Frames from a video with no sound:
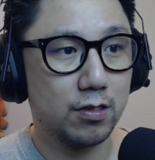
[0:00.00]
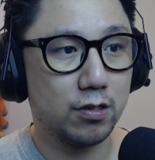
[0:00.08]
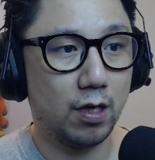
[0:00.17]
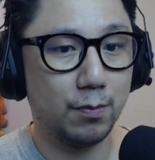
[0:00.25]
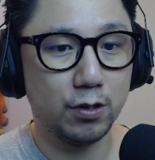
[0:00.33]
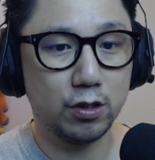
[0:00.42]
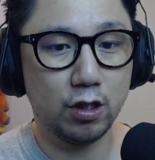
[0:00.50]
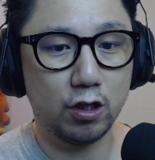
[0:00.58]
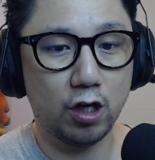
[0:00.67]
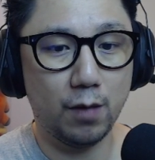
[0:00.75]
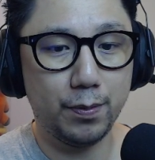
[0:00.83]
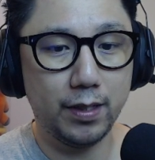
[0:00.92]
I'm just gonna
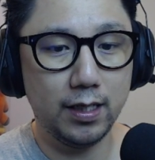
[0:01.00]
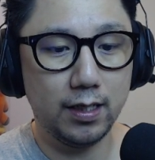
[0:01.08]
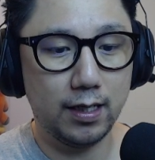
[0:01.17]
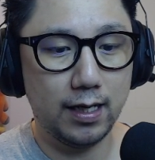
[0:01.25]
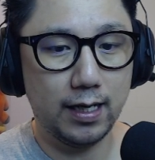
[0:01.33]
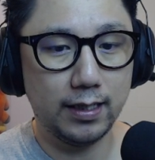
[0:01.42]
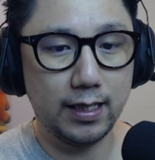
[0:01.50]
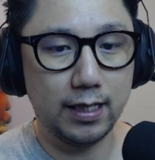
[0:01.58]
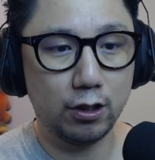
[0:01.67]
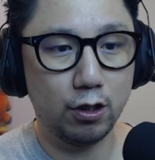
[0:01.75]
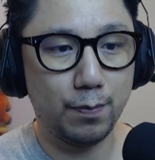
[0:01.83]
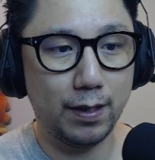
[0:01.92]
copy it and then
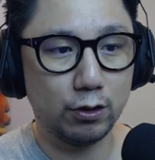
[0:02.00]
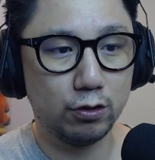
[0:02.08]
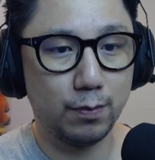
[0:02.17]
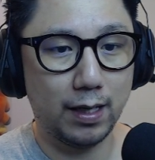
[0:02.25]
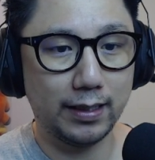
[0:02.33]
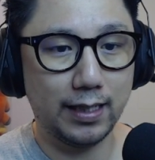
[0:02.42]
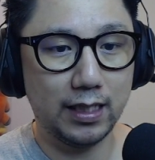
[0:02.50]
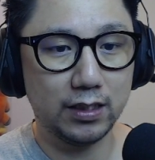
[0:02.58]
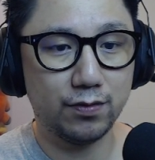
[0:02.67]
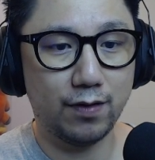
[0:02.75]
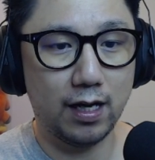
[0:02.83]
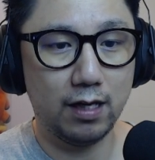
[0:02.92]
go back to my text
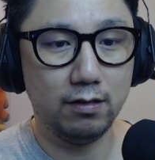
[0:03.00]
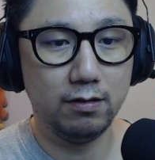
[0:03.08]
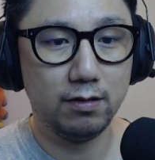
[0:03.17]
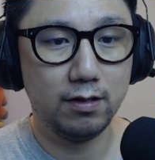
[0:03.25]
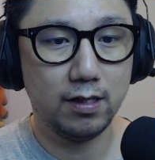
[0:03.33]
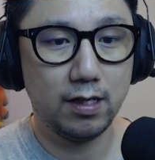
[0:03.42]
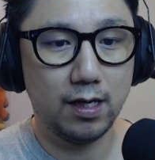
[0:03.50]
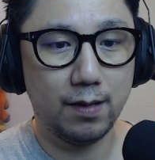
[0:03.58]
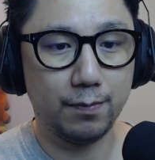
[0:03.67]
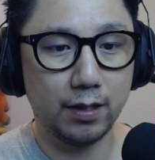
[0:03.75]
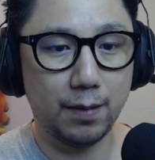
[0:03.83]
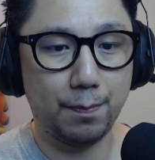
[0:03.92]
file.
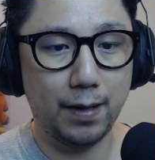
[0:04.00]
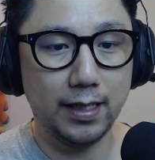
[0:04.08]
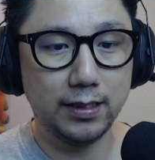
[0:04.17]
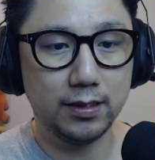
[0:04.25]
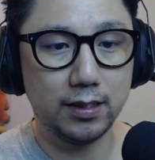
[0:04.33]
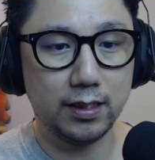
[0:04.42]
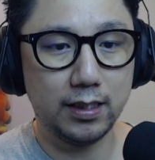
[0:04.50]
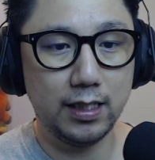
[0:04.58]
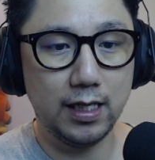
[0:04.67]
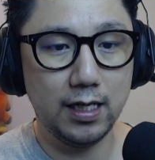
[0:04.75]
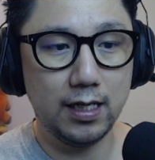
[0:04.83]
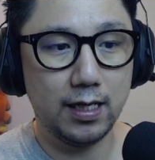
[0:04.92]
I'm gonna paste it
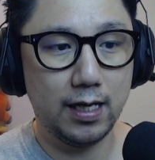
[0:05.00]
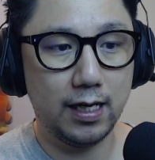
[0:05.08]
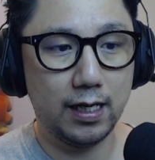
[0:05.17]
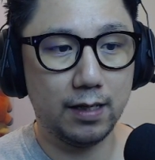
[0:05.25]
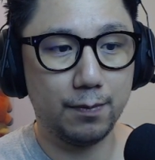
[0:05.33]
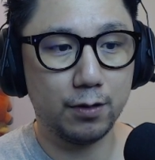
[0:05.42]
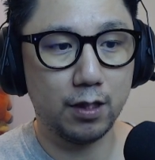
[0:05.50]
here and I'm gonna